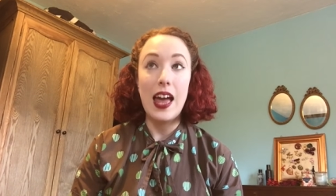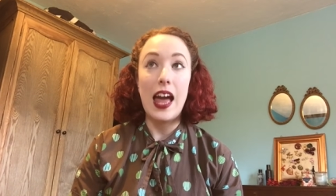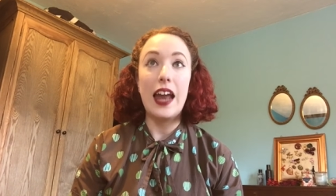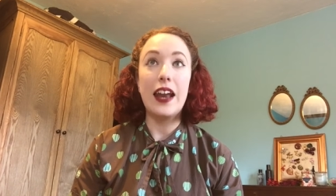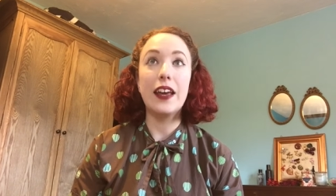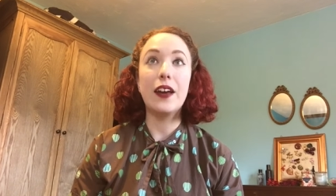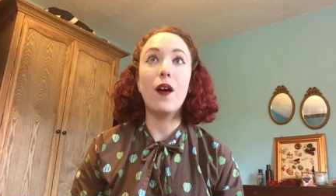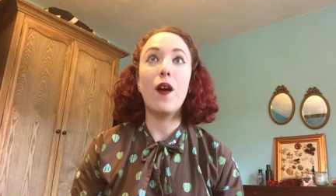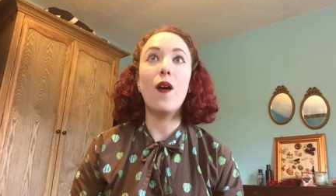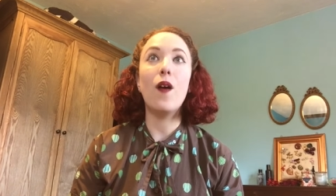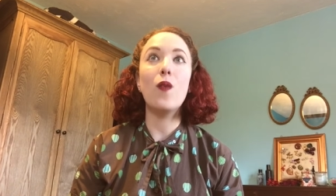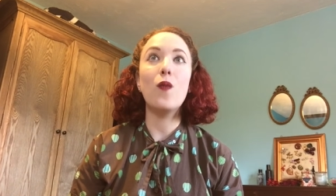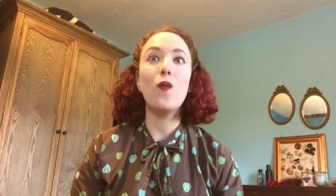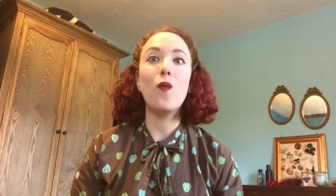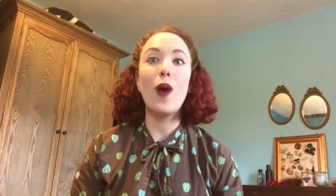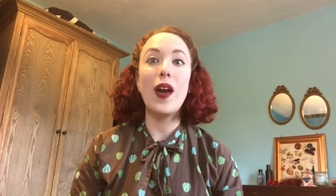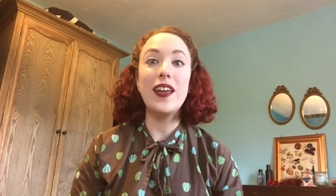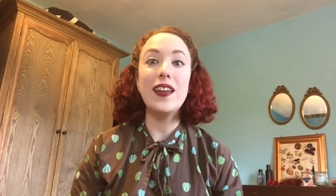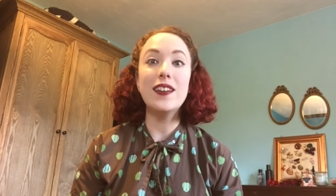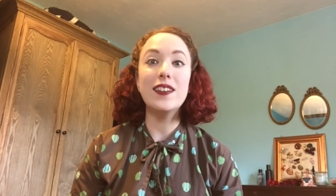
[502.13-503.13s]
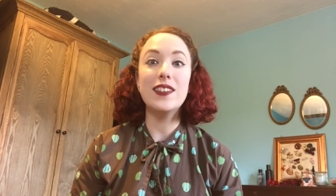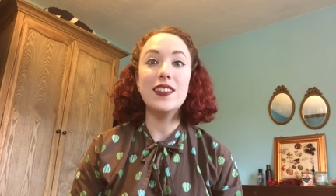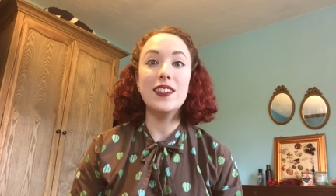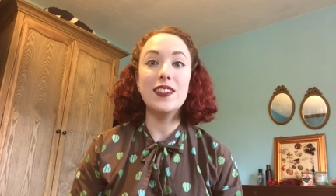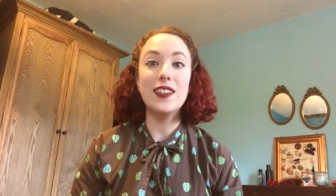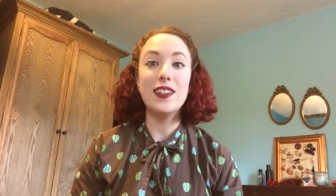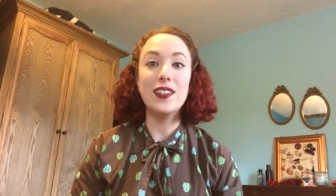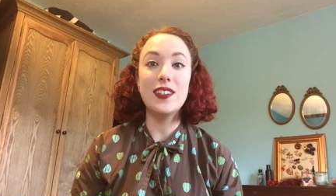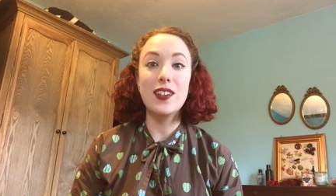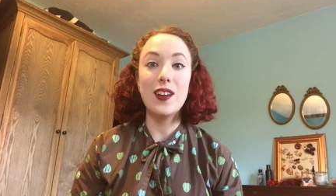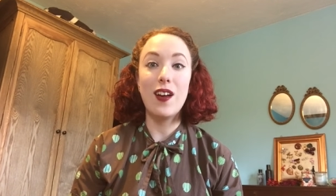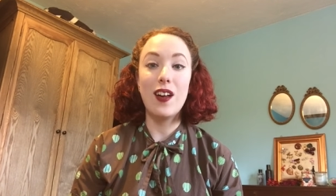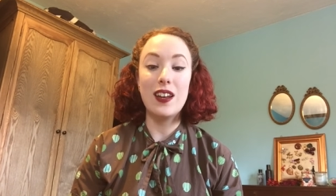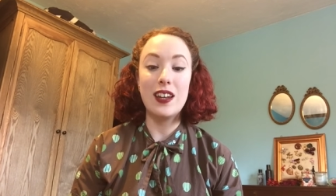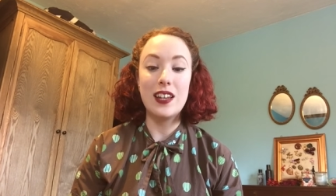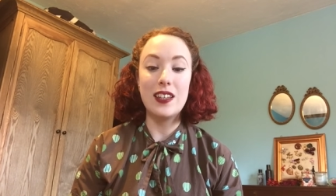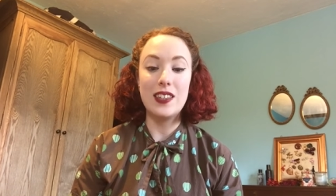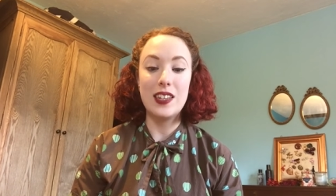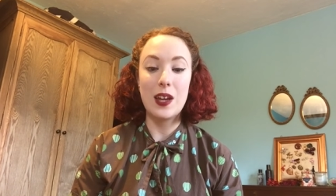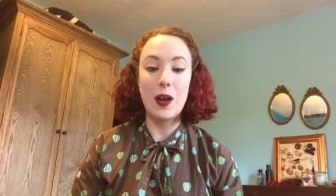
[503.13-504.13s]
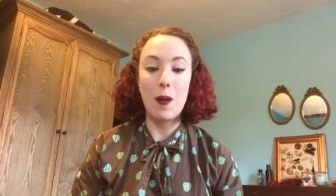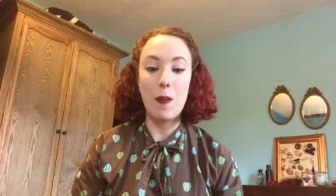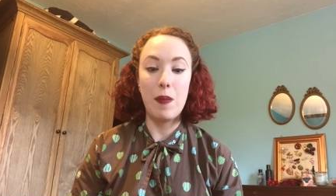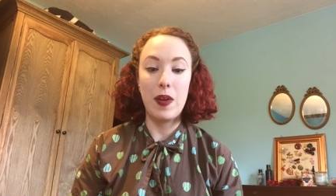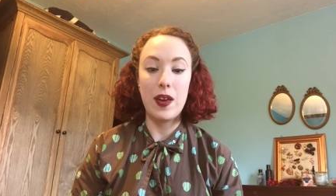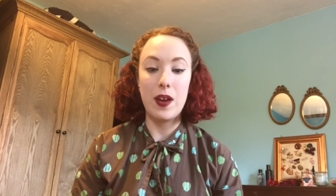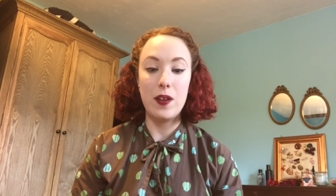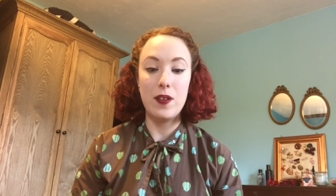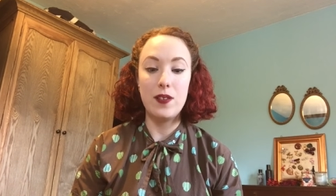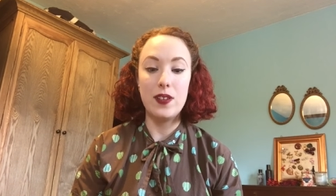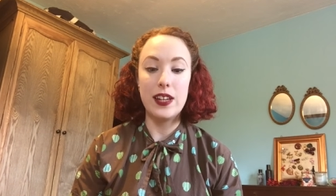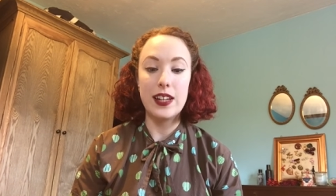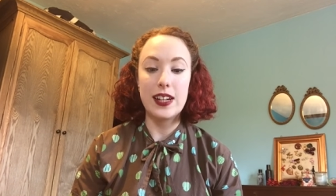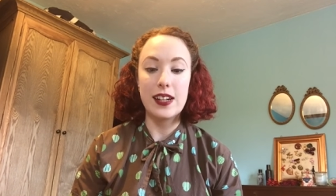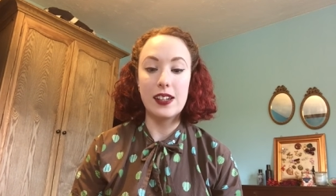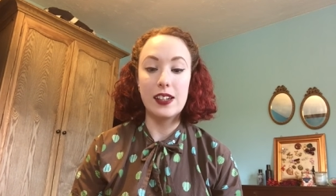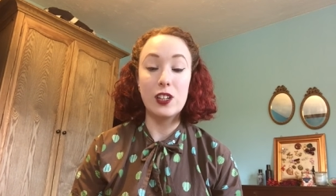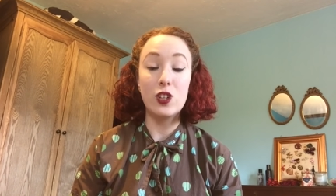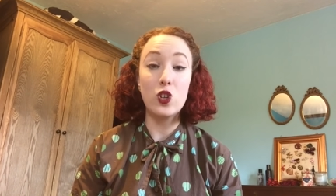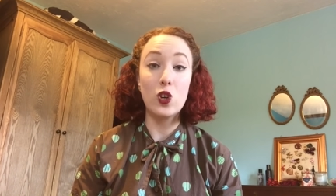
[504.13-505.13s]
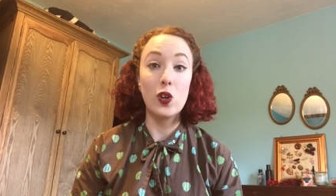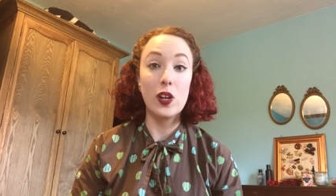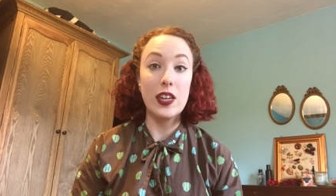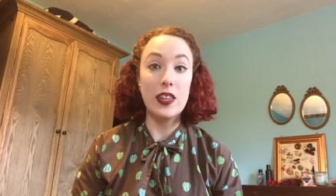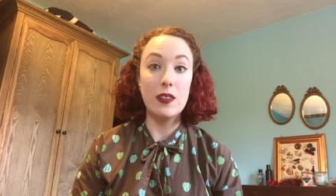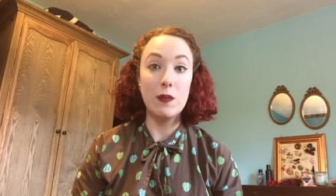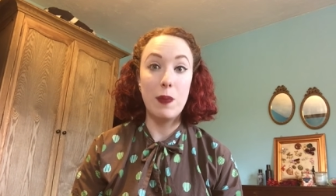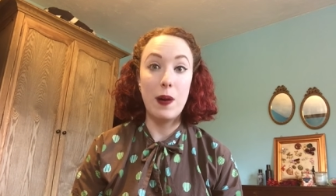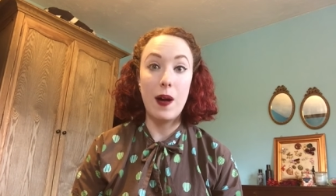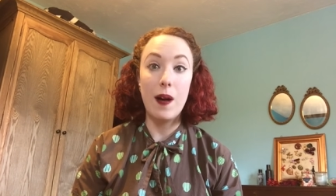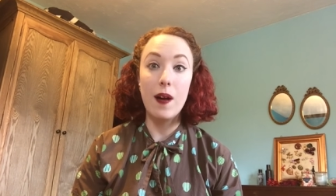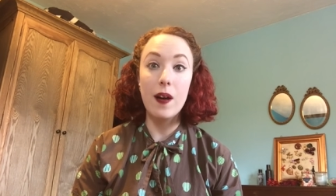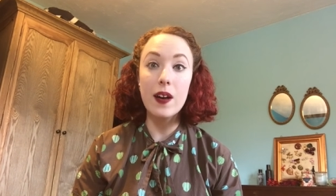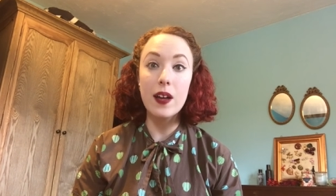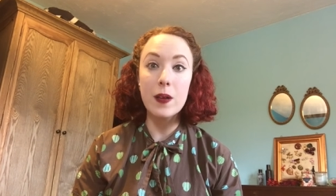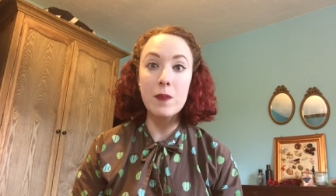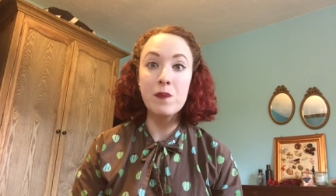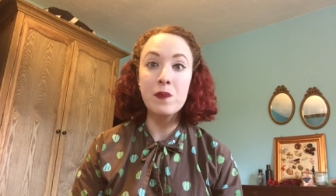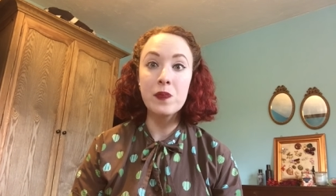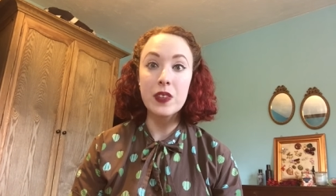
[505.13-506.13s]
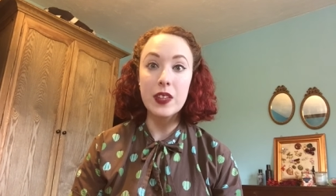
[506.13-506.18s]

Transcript: And I can't wait to start knitting up my own little Jolly the Pug.